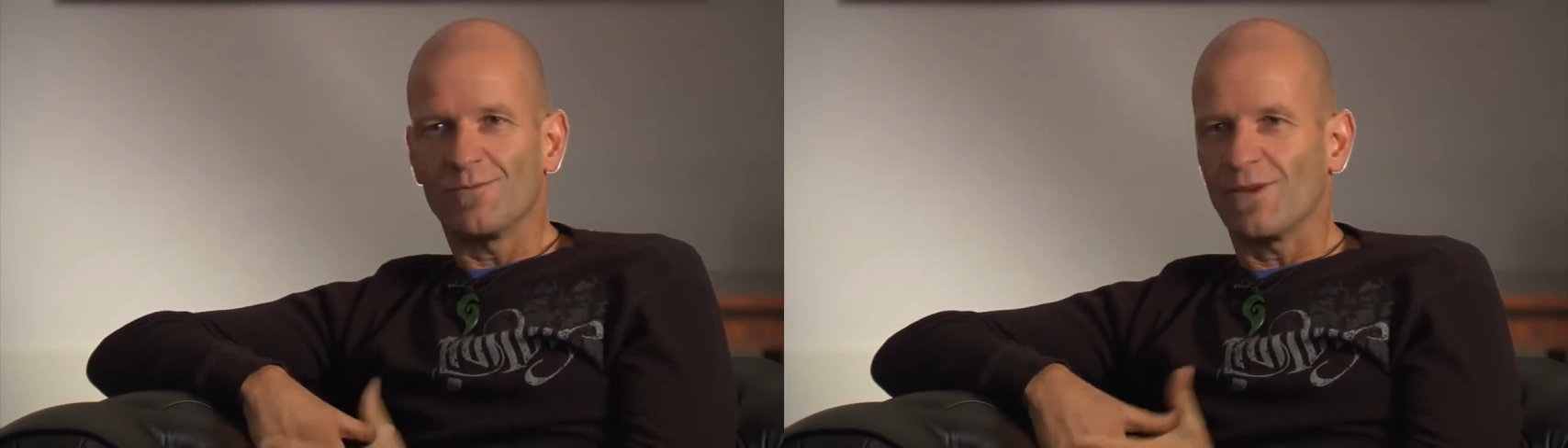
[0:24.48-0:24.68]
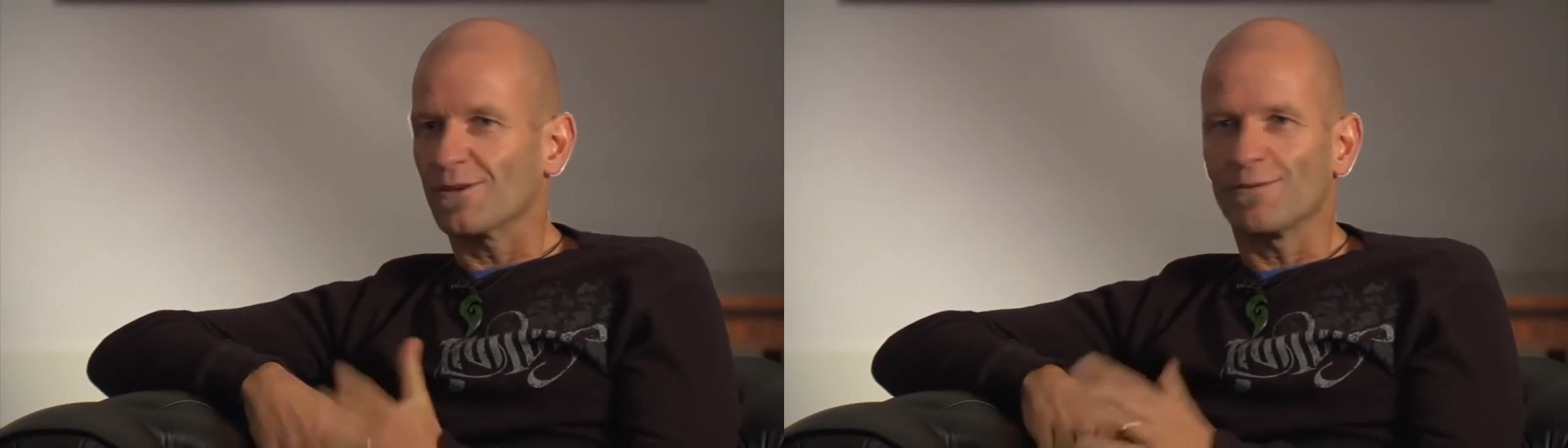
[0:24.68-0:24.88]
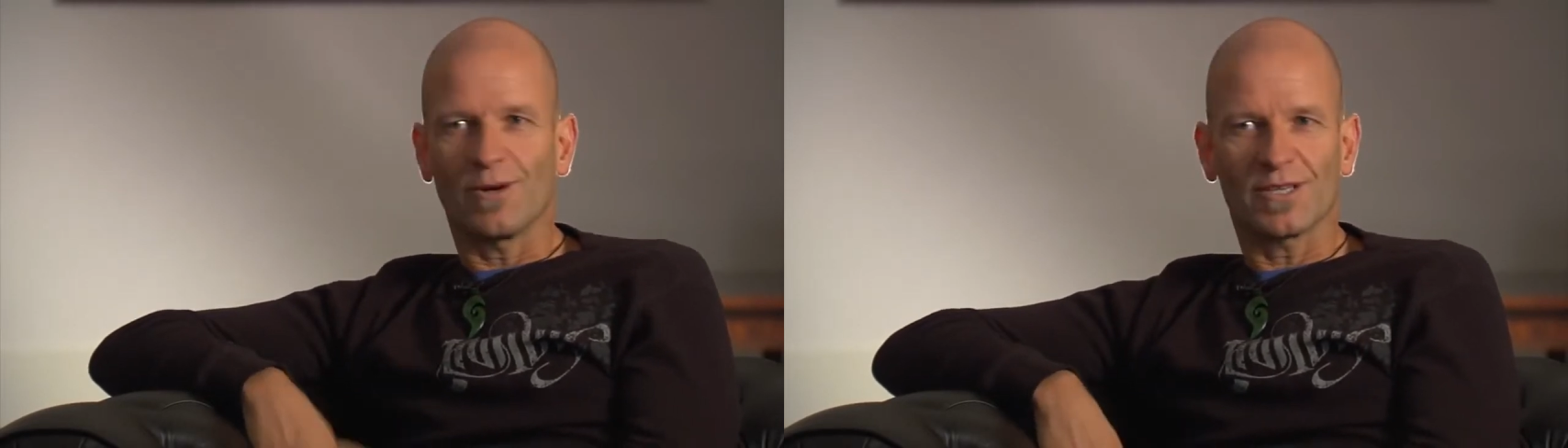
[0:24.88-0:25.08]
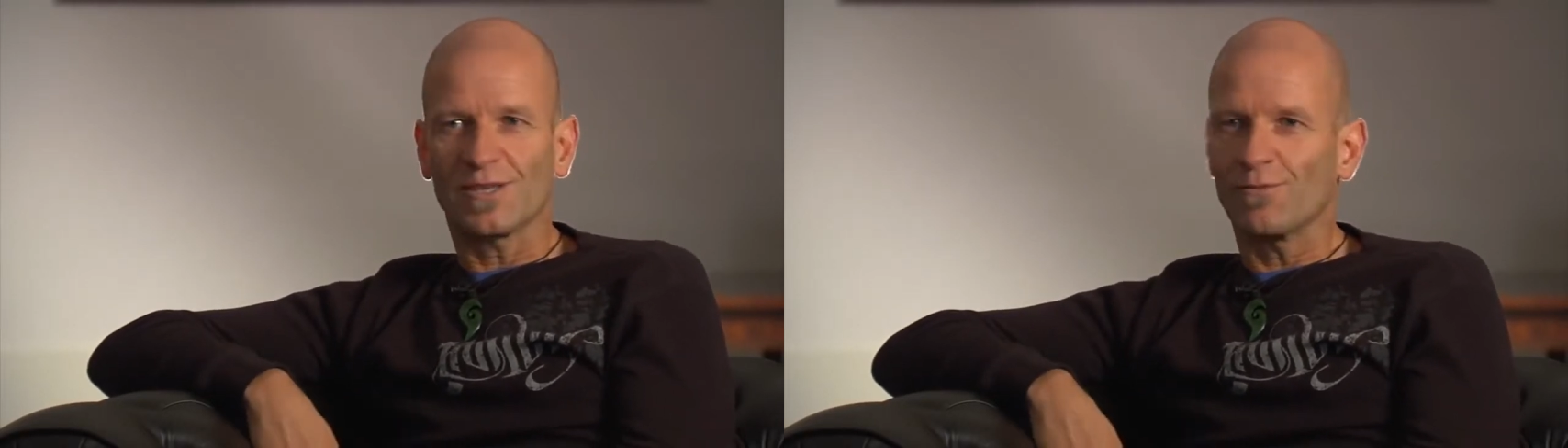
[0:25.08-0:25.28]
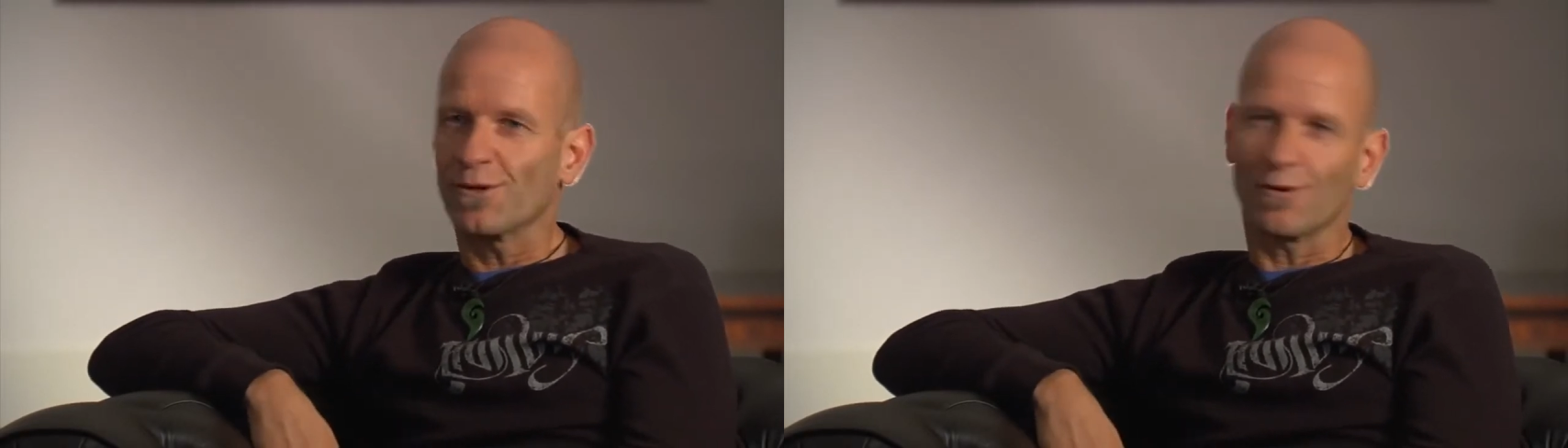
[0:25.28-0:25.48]
mountain bike
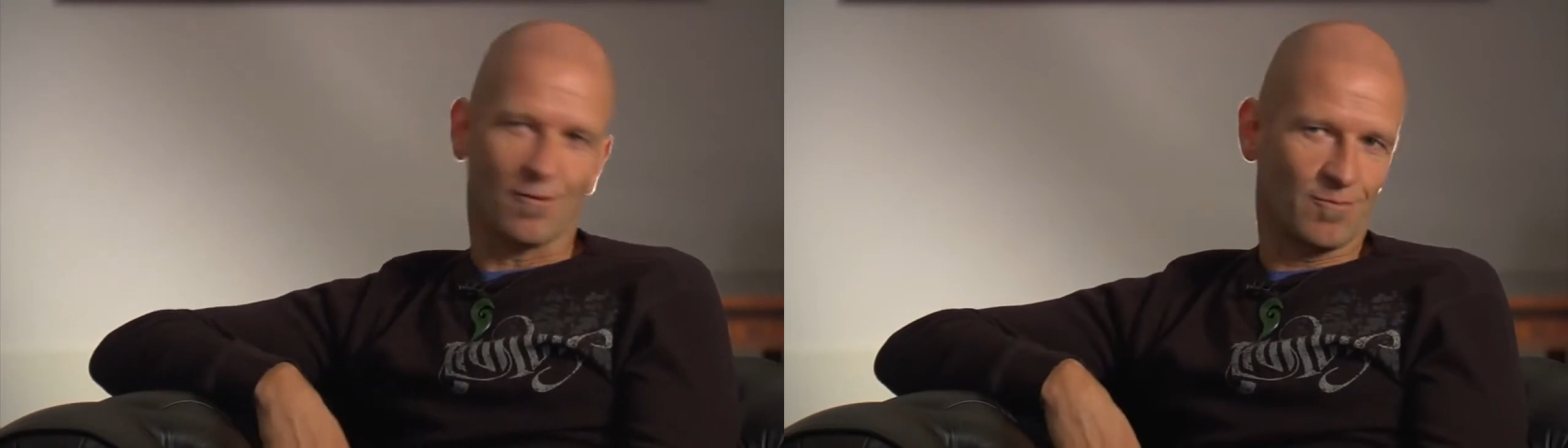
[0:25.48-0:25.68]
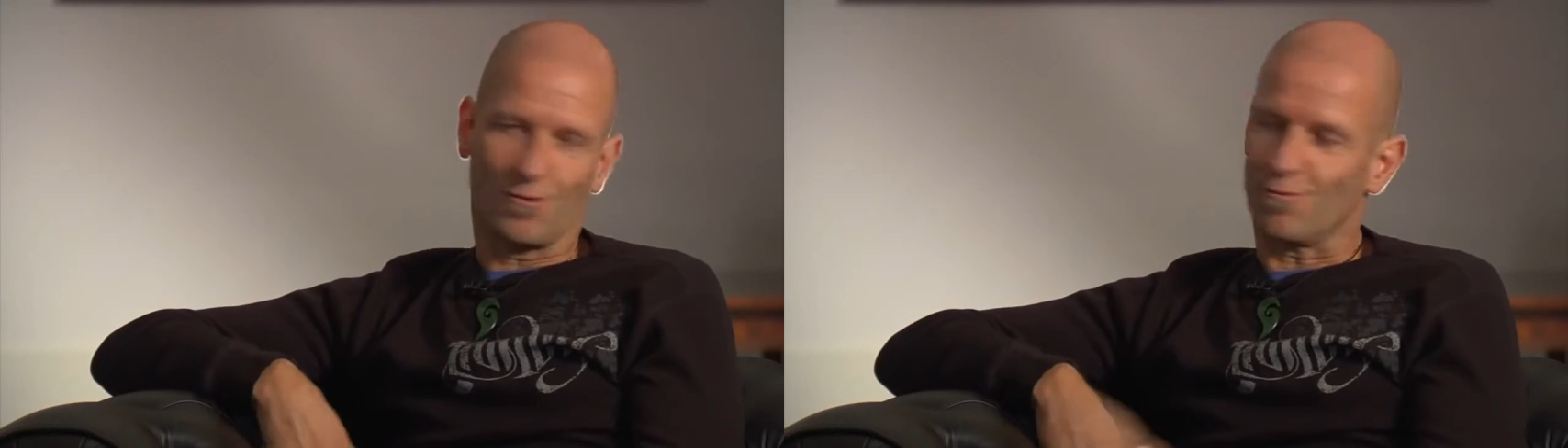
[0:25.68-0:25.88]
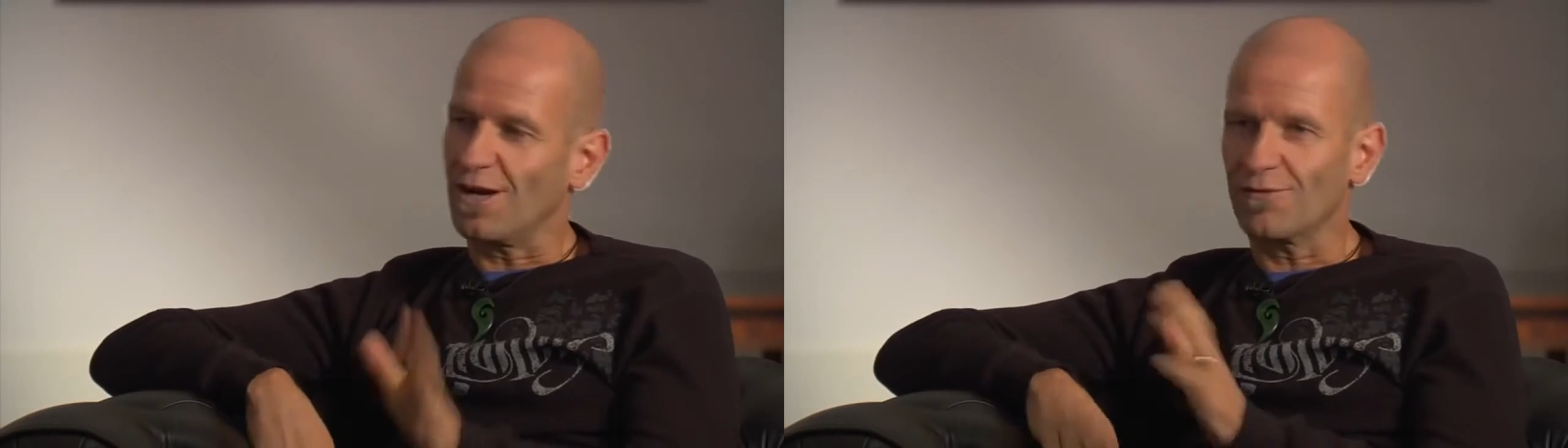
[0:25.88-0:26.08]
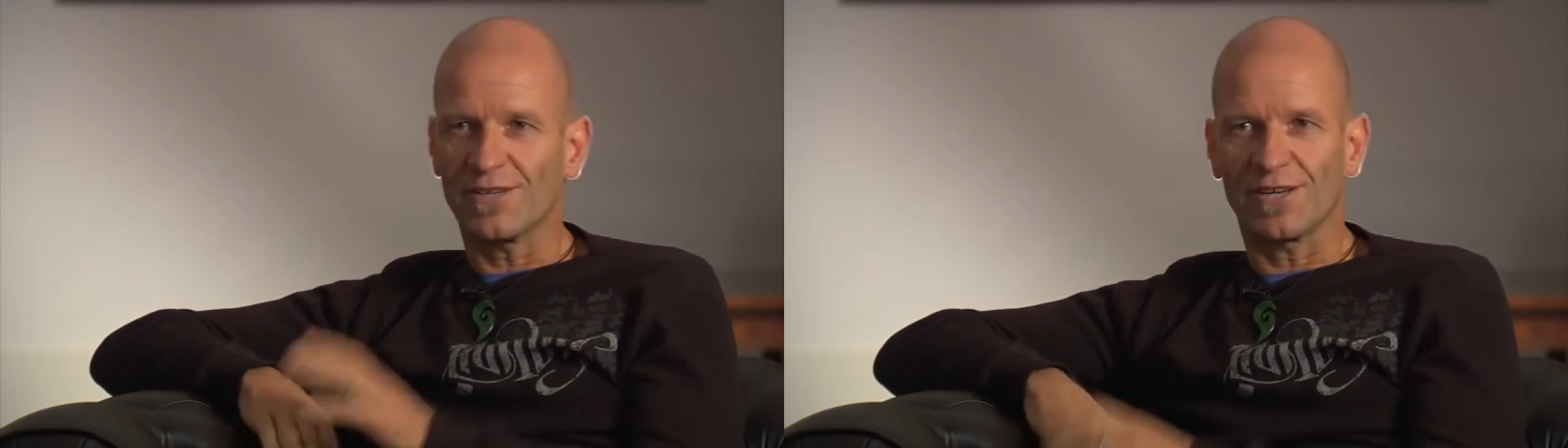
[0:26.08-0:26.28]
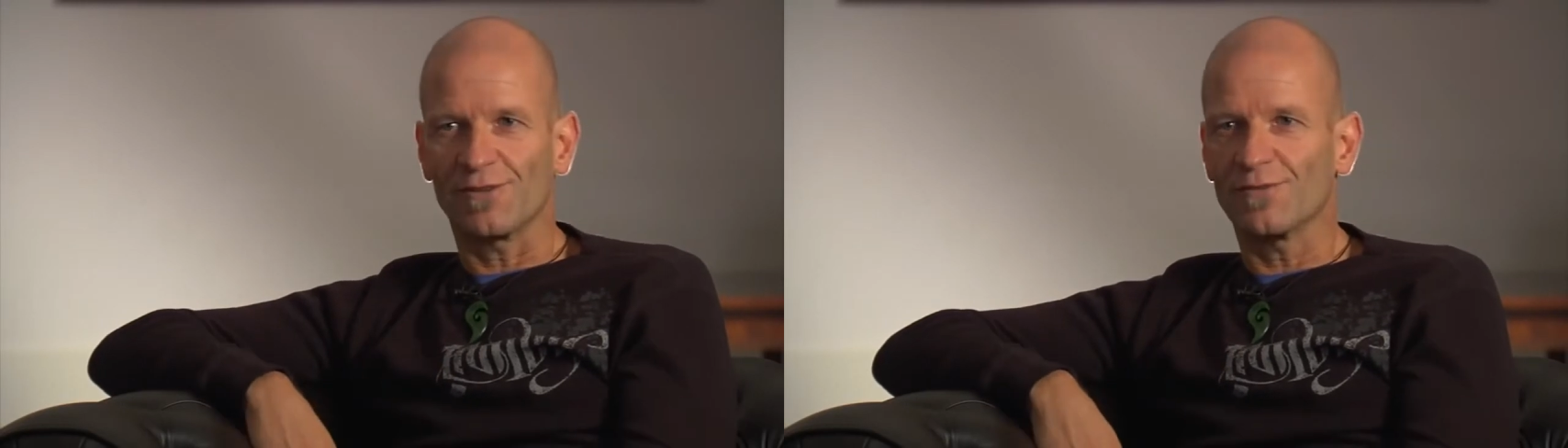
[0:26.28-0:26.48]
somewhere or
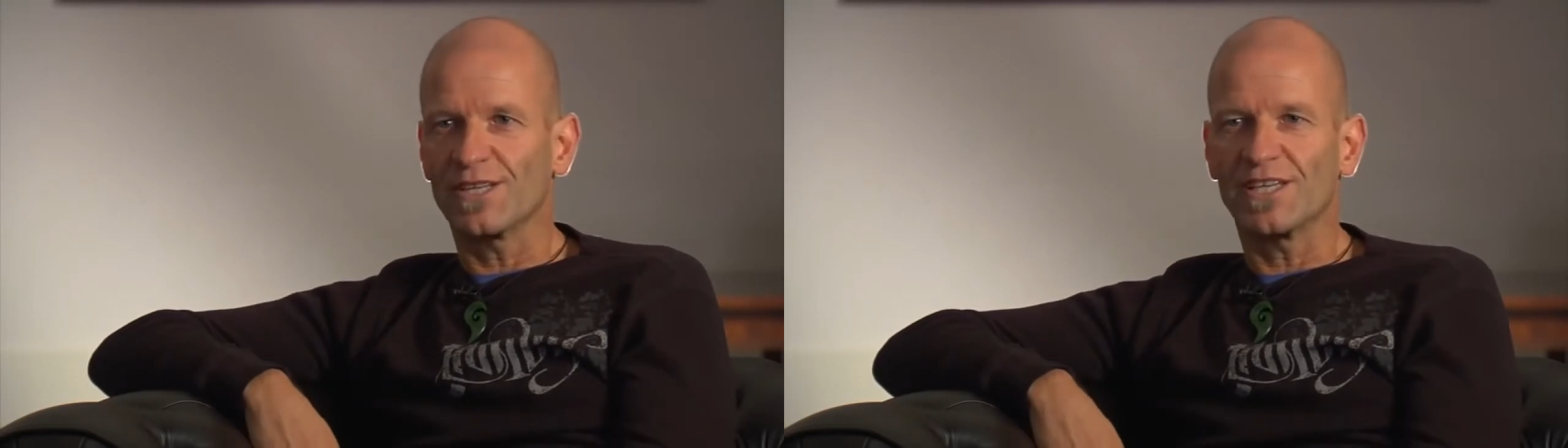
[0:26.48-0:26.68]
raft down a river